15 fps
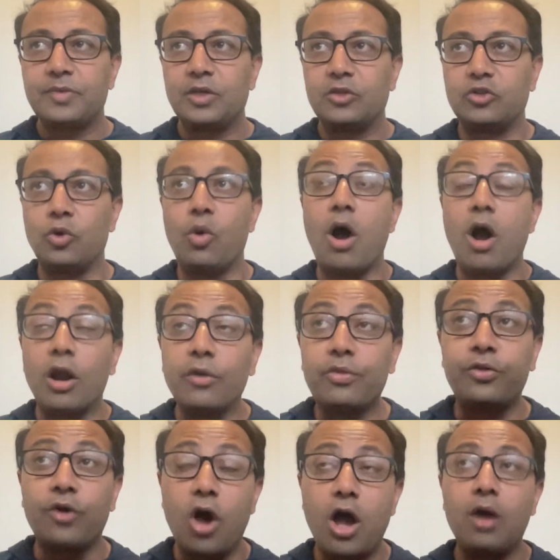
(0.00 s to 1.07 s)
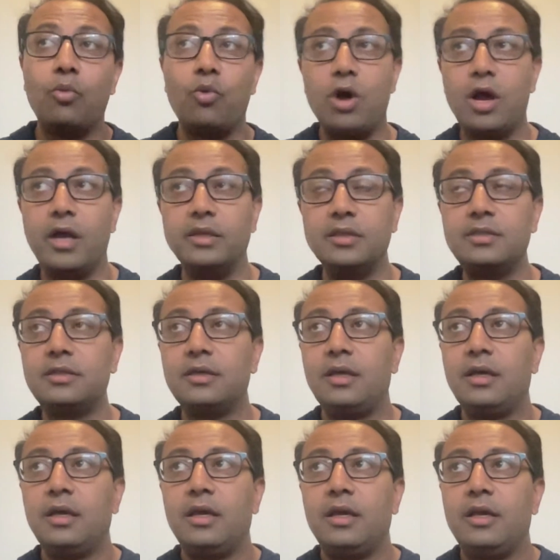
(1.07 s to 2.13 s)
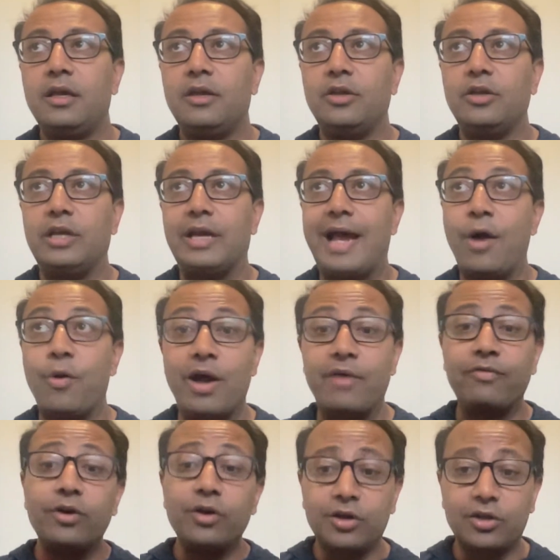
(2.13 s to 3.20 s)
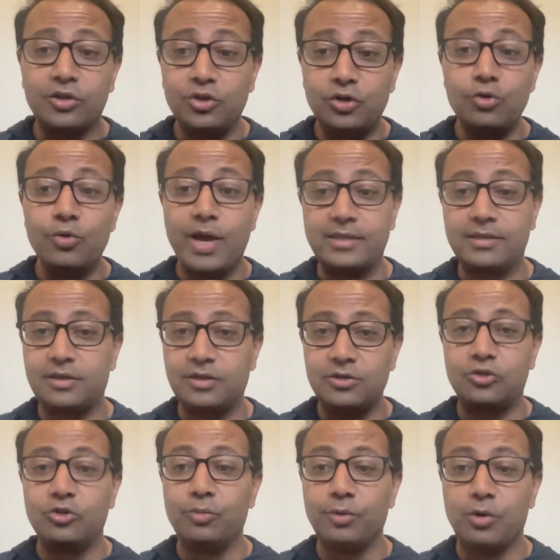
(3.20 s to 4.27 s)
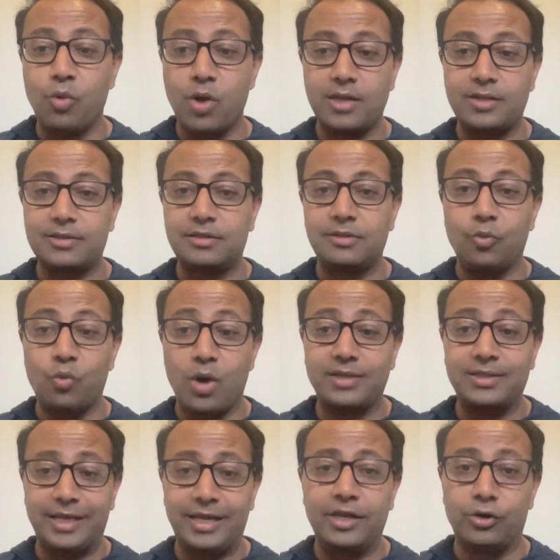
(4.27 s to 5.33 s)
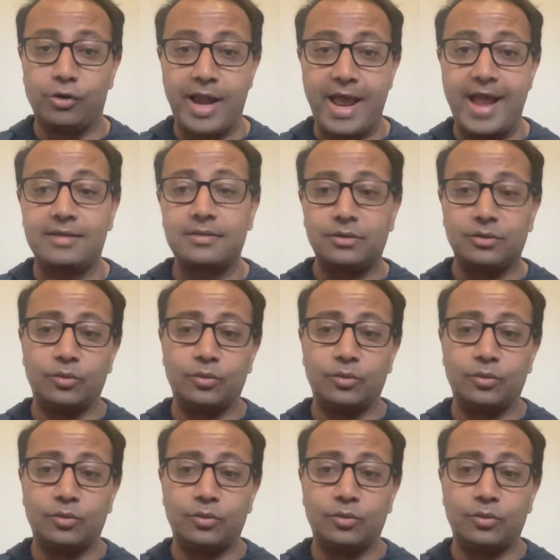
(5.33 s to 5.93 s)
So our thought was, however you as a consumer want to interact